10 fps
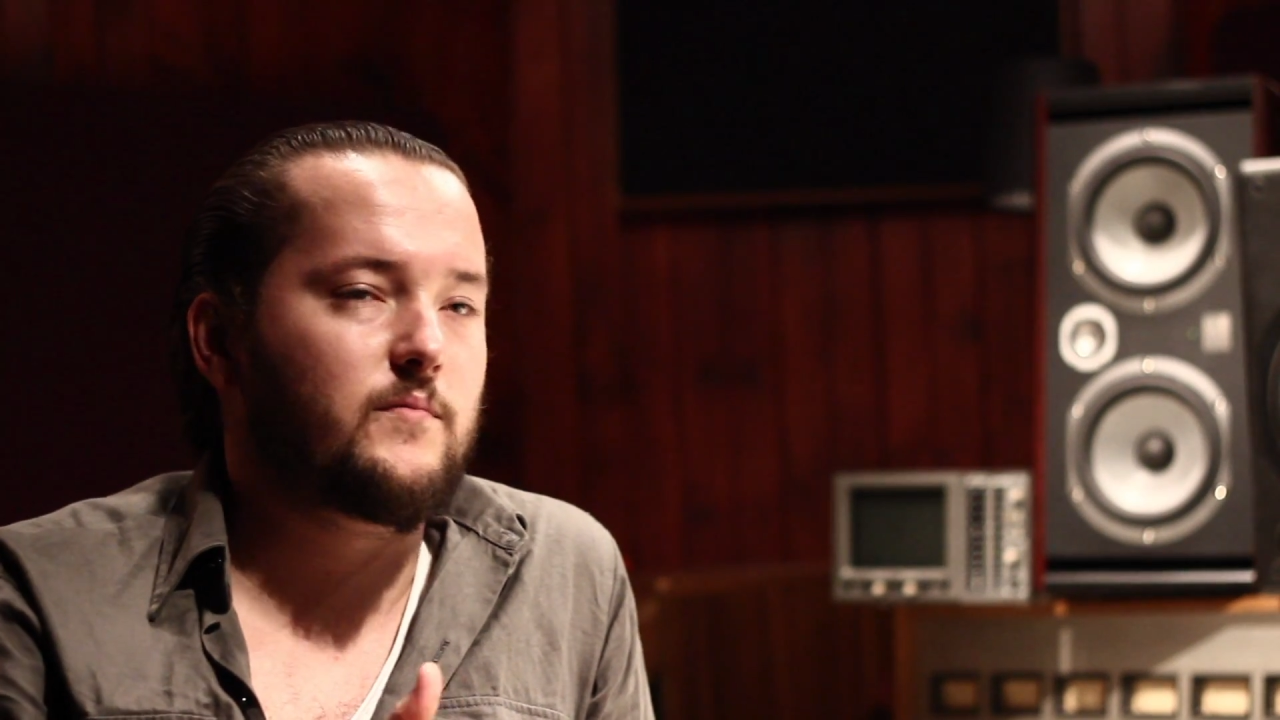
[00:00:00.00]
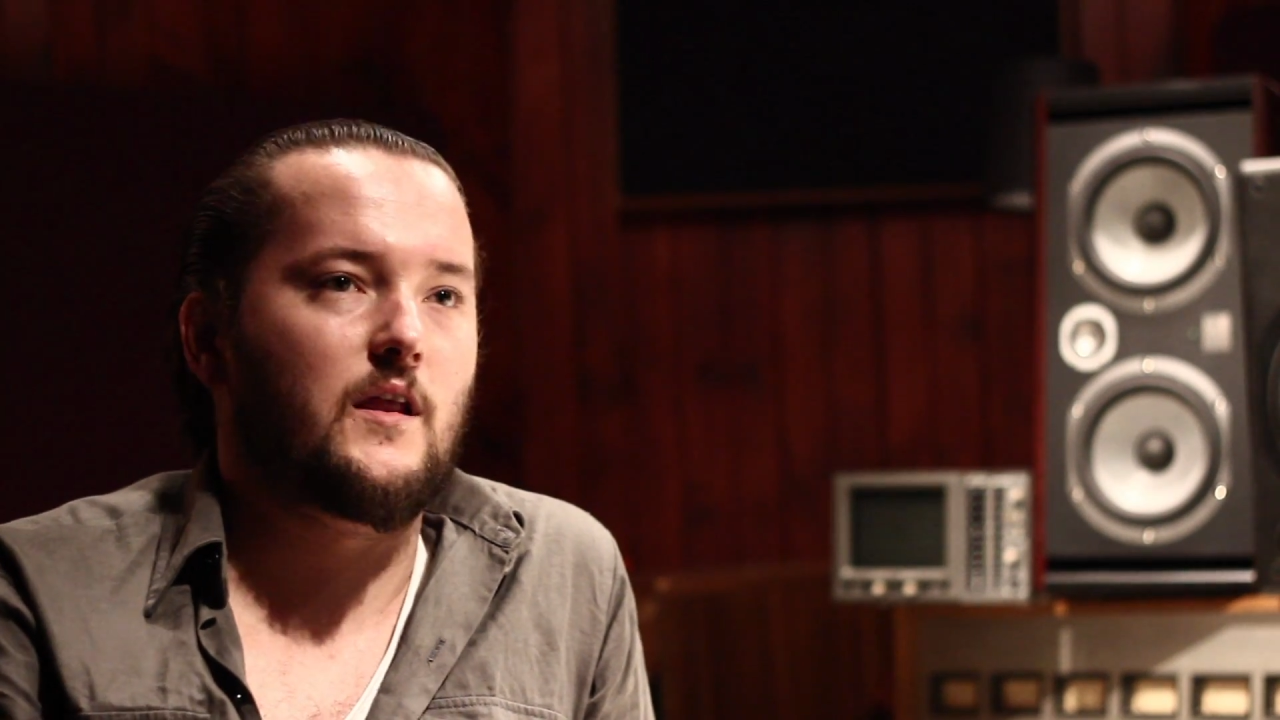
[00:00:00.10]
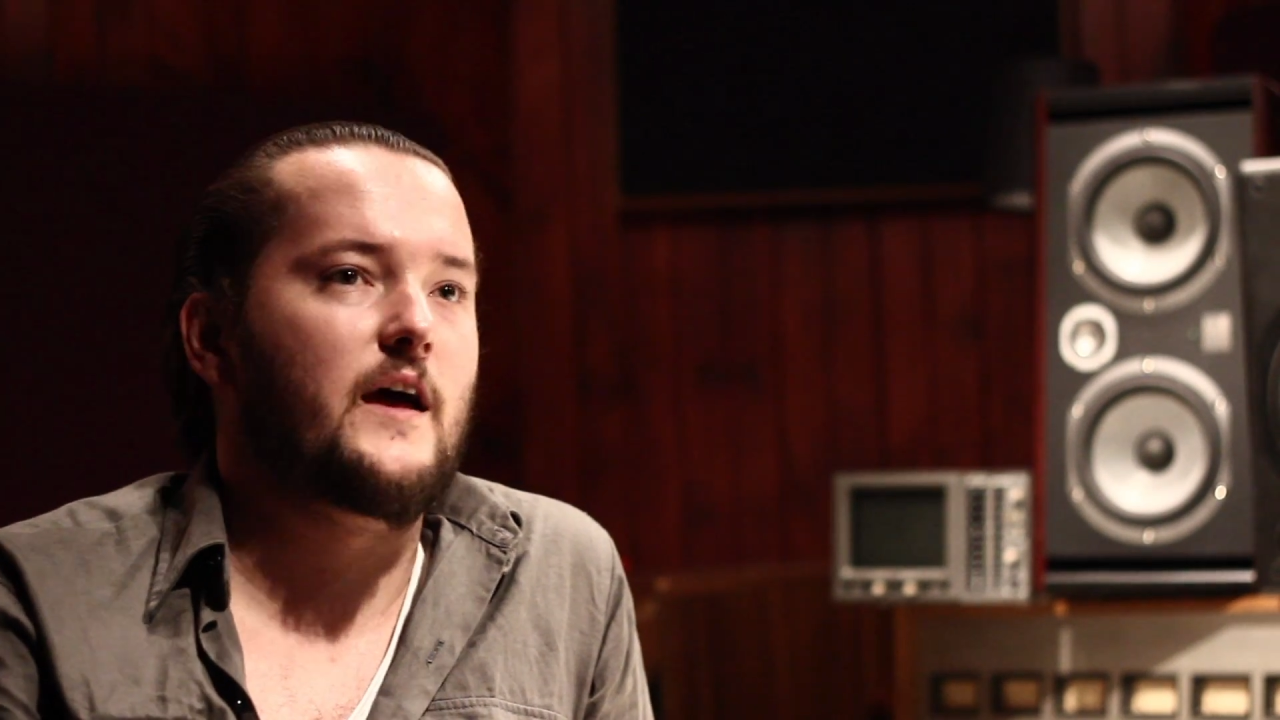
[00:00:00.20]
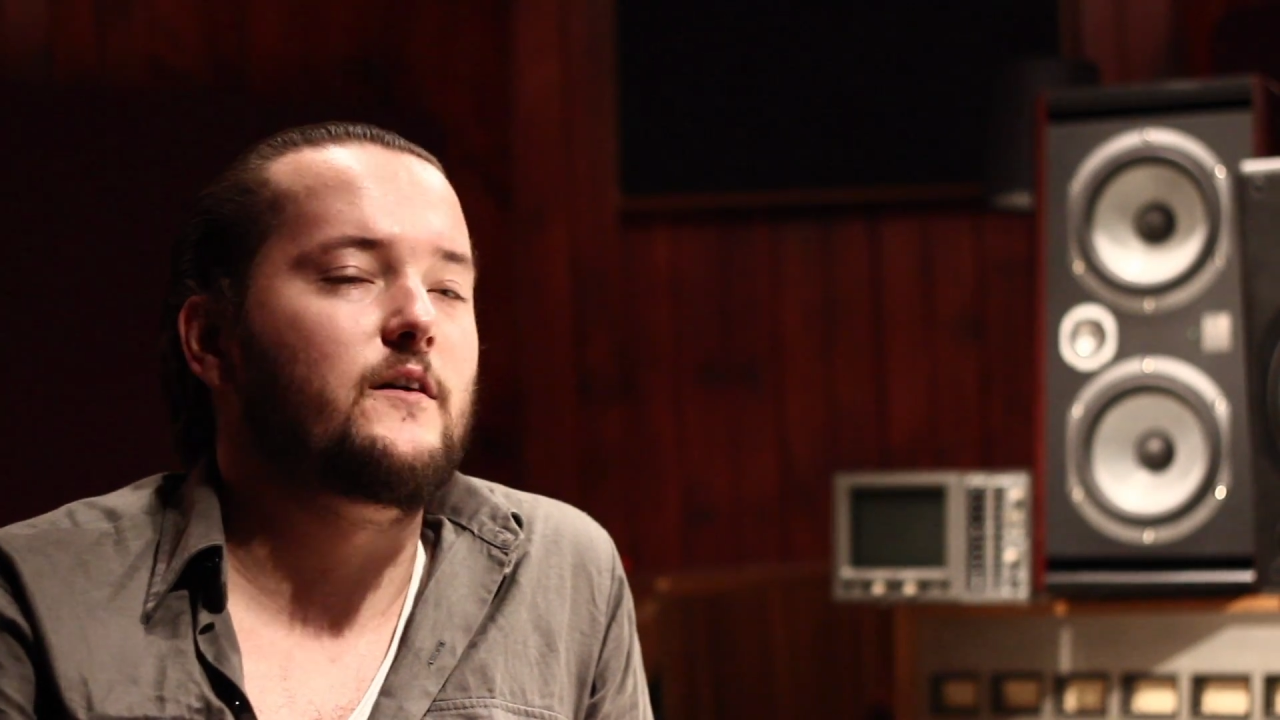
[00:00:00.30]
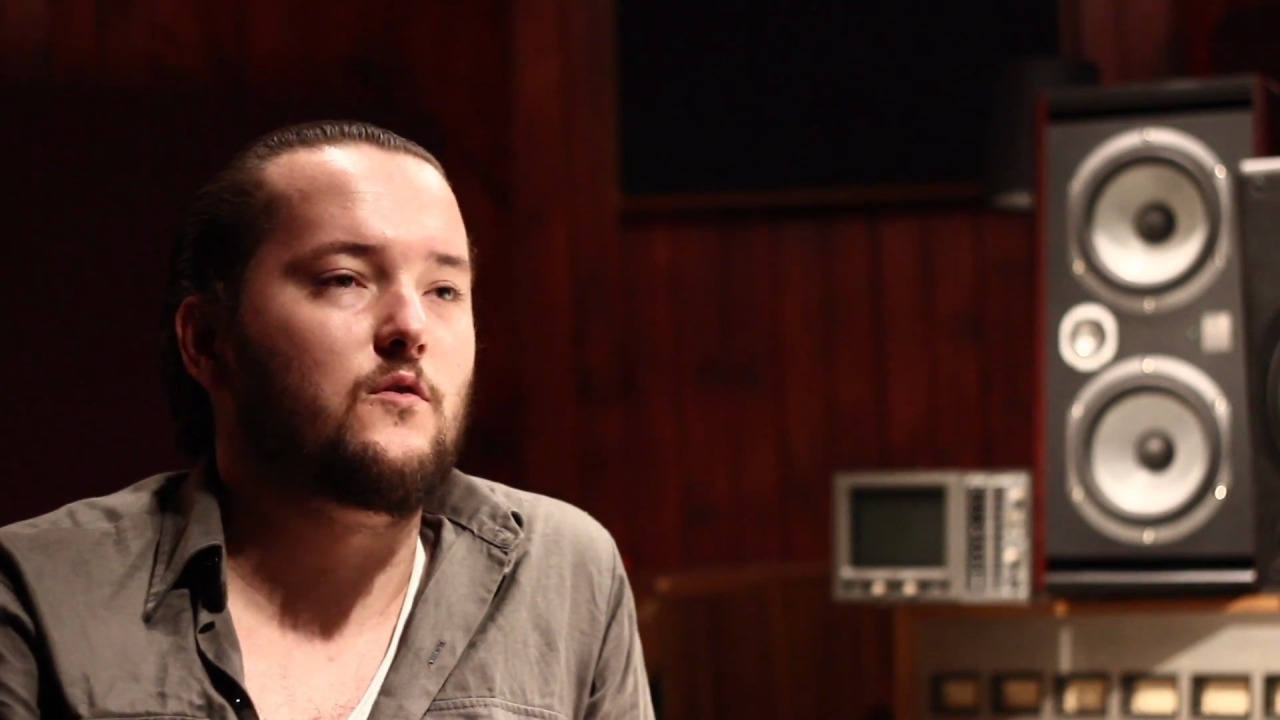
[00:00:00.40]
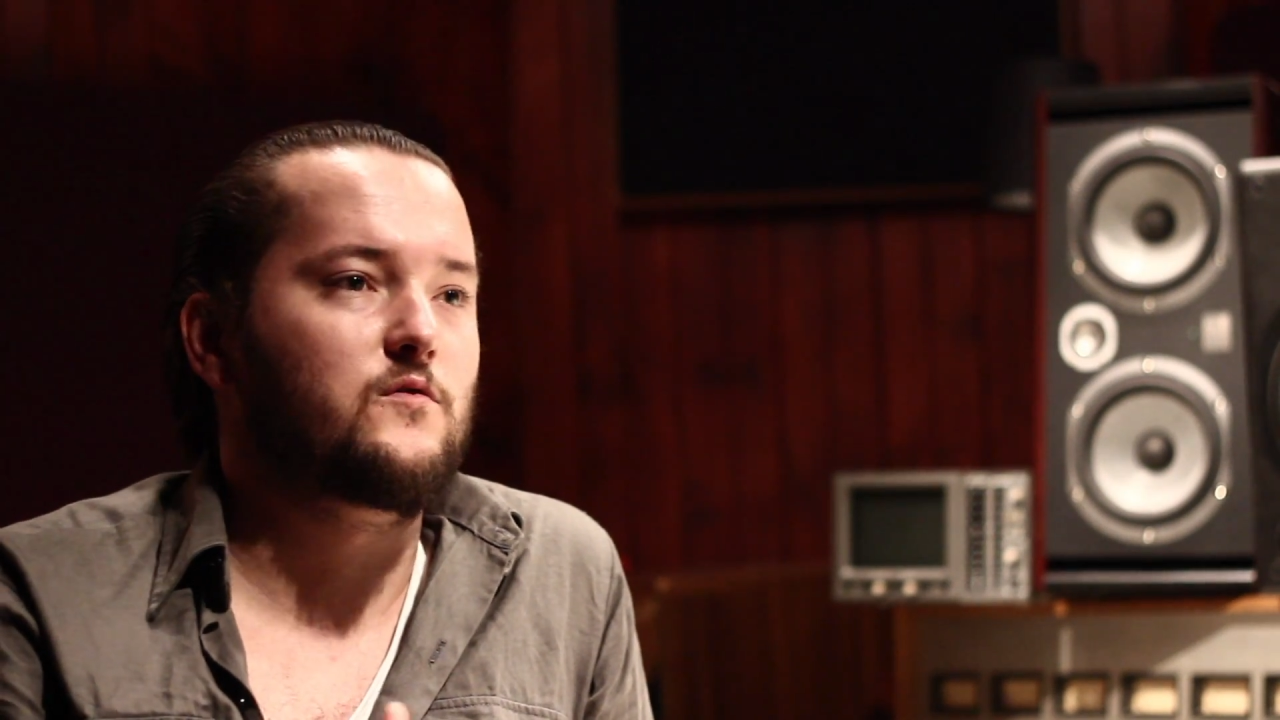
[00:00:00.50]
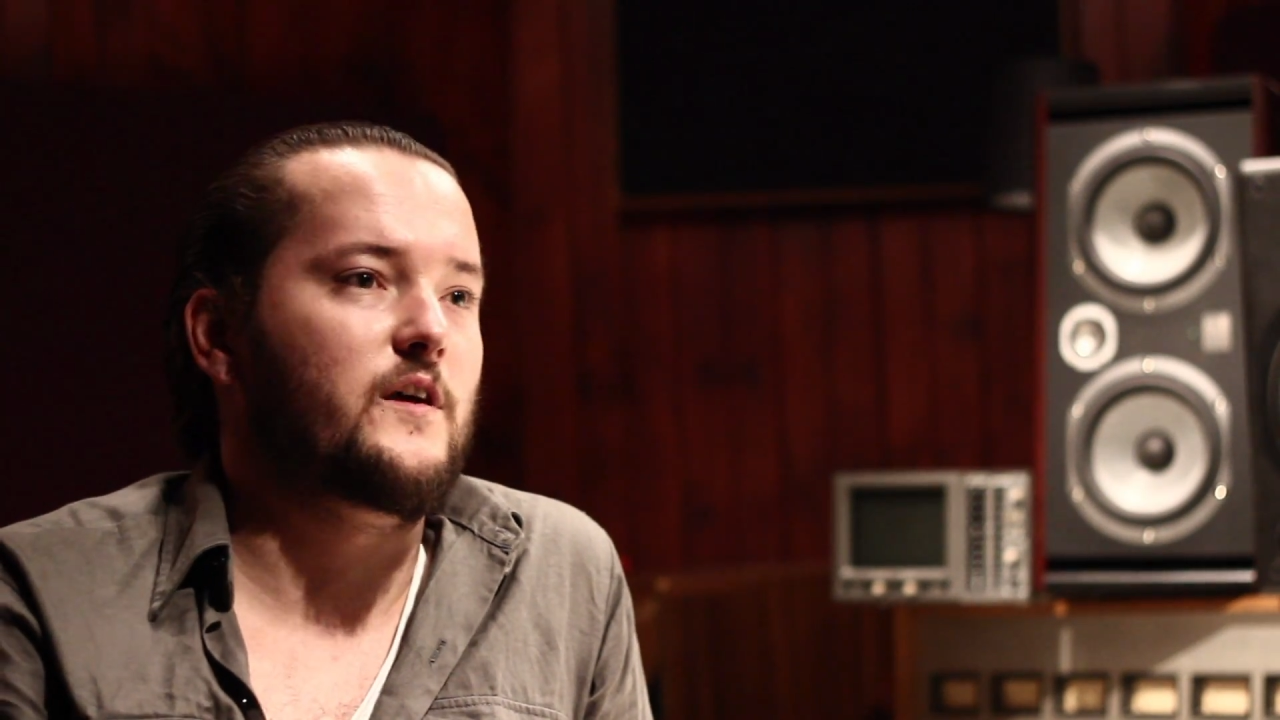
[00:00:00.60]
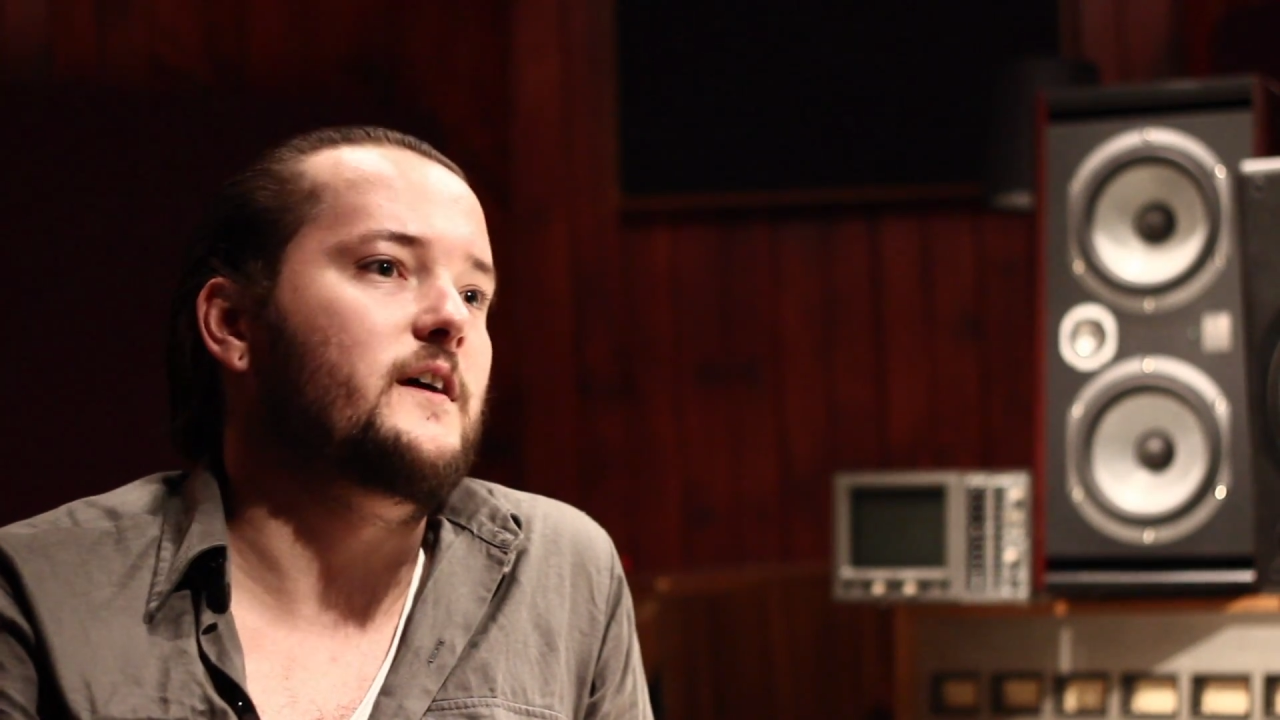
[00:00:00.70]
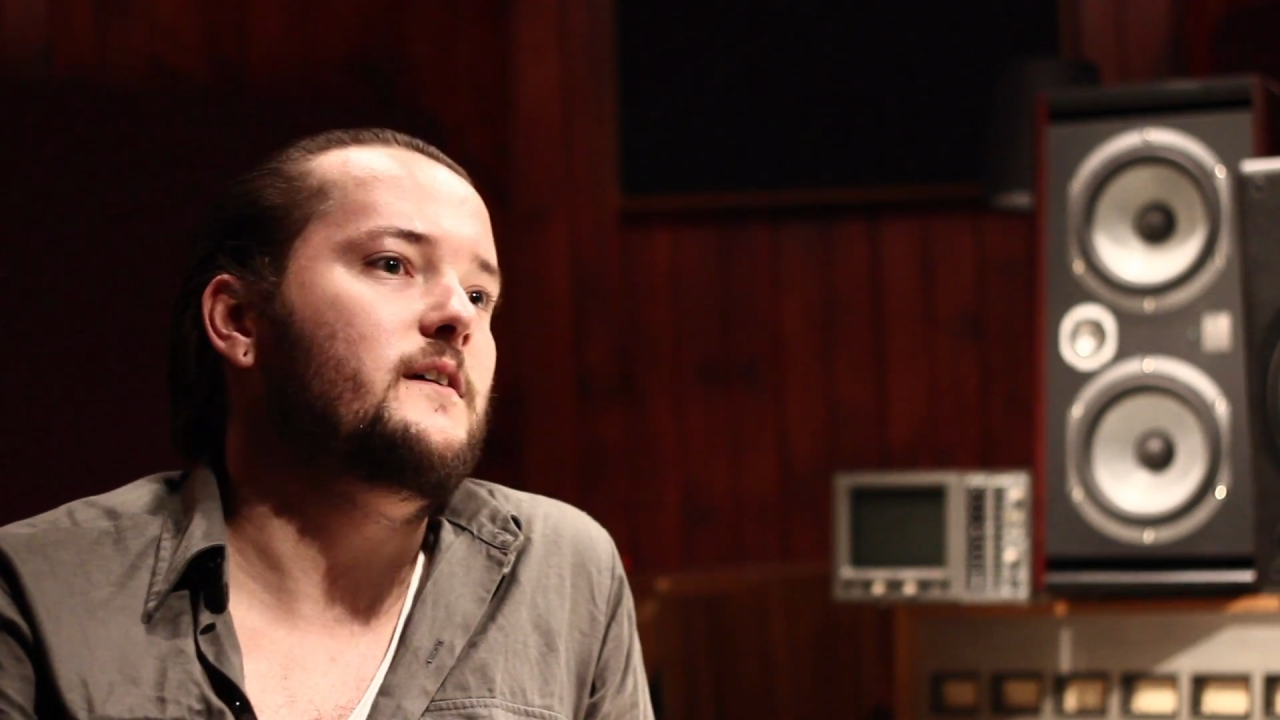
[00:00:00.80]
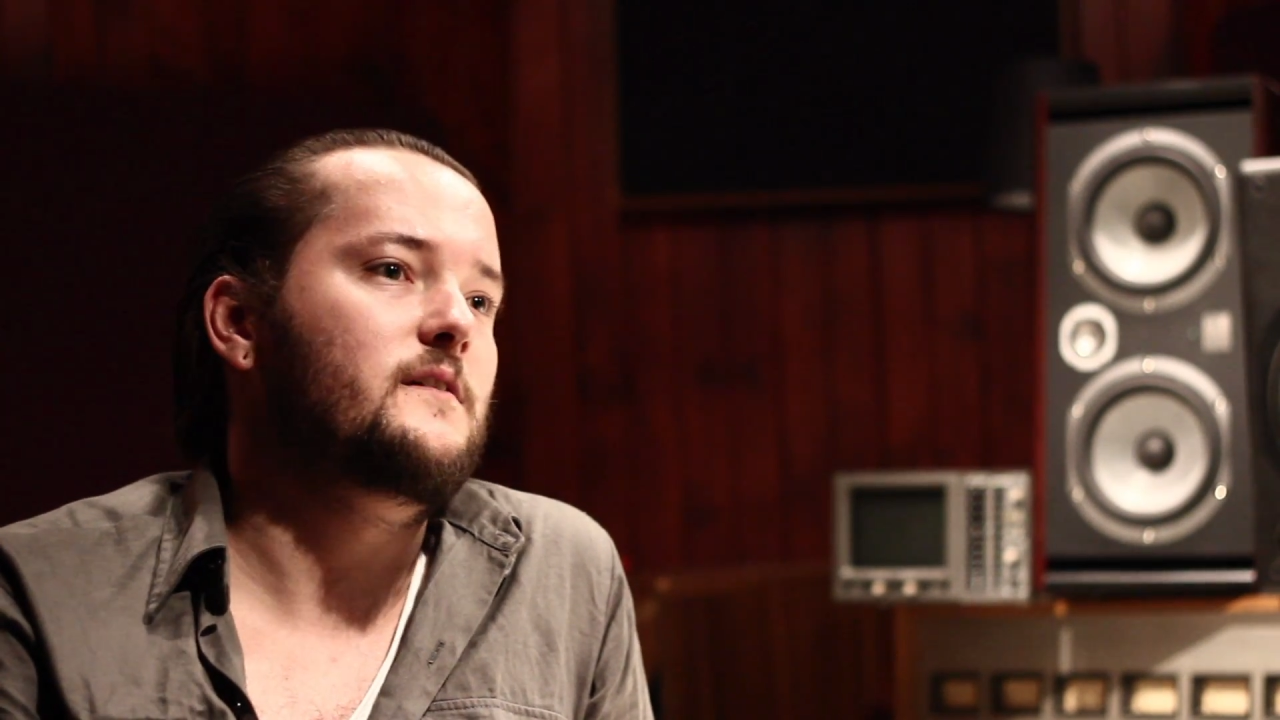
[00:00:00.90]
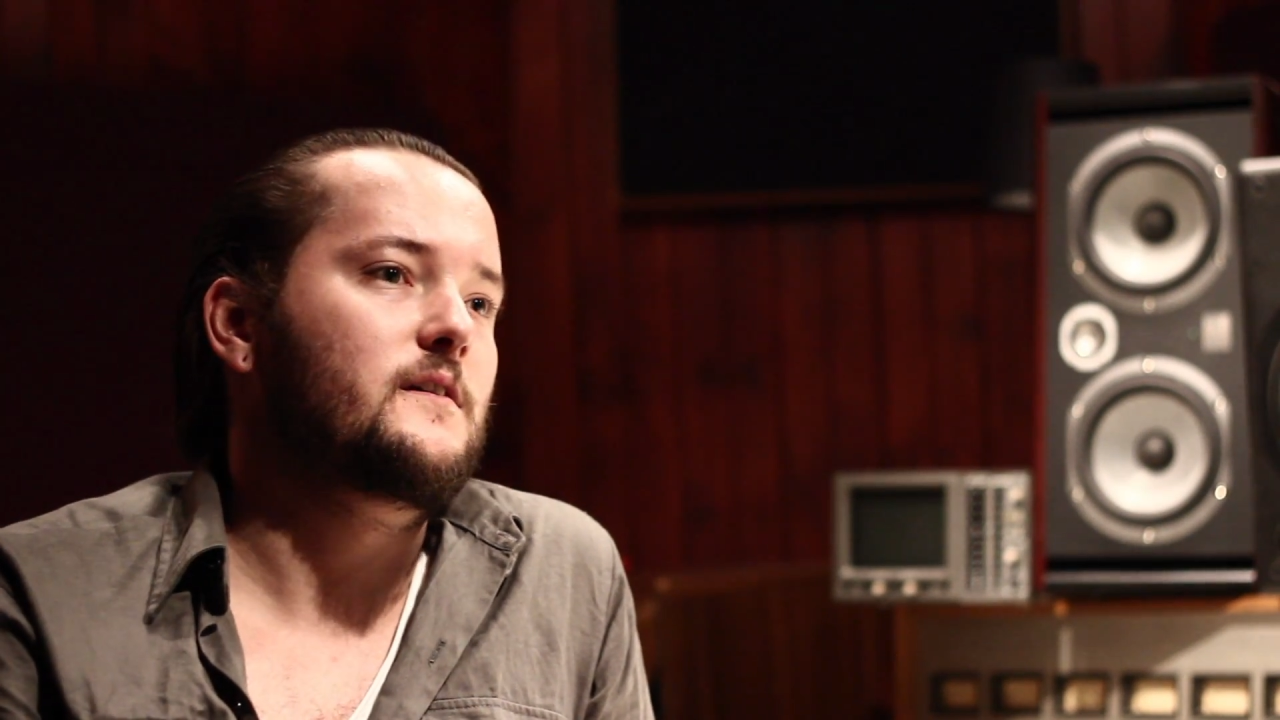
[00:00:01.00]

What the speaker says: play all day,